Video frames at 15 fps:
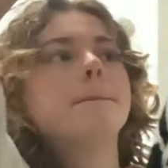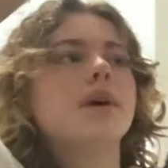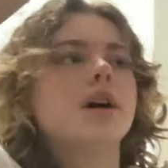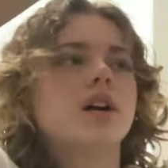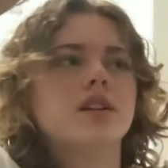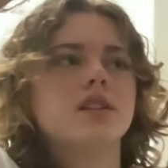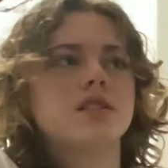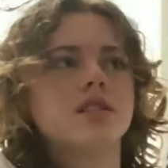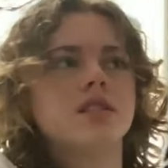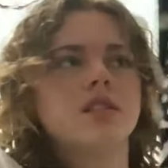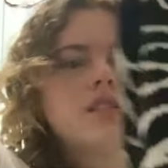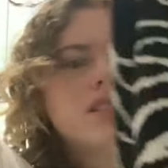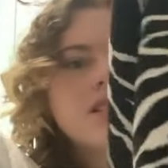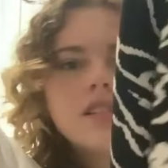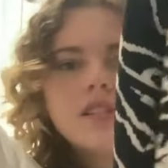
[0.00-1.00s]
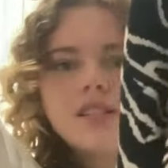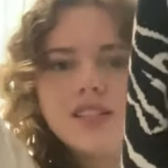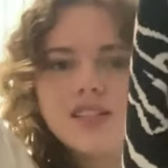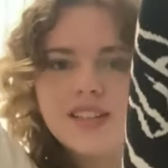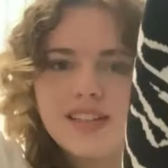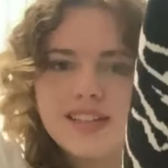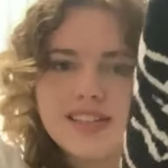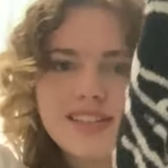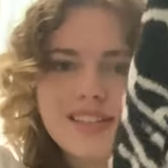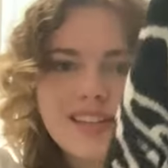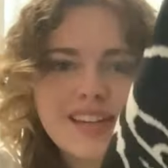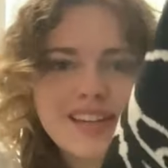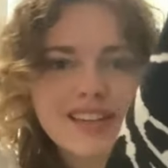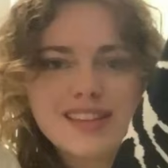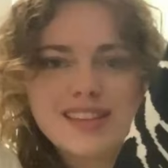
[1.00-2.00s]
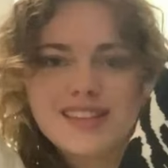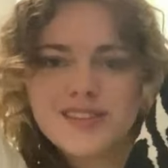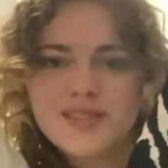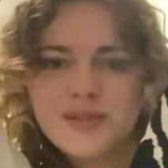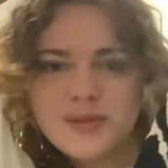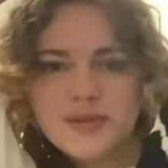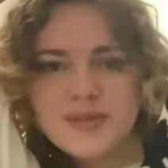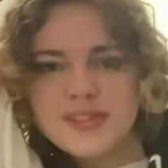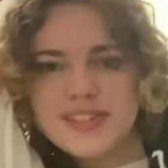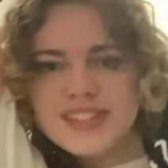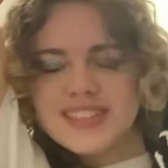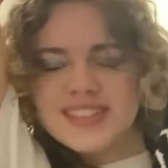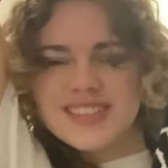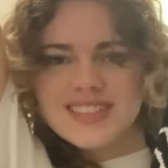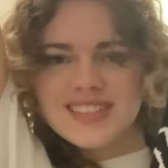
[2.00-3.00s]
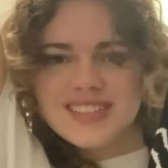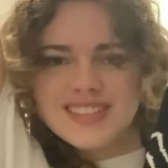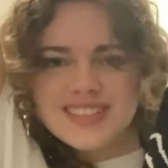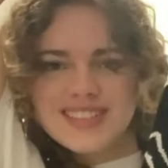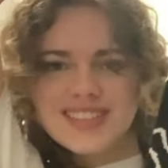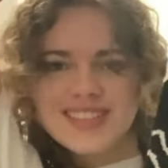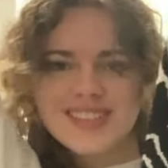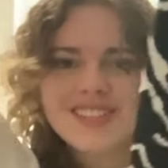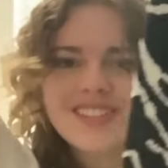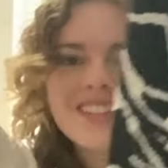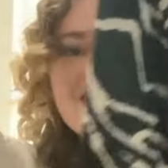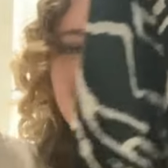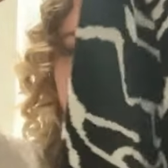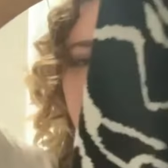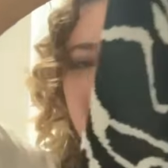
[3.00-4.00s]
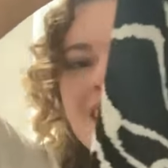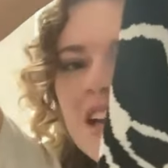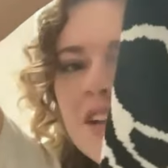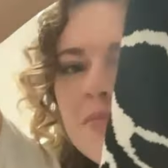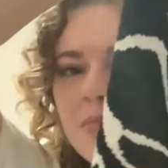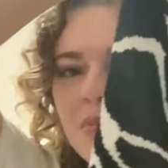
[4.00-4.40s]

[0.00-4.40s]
but it's like the coolest. Look, look at that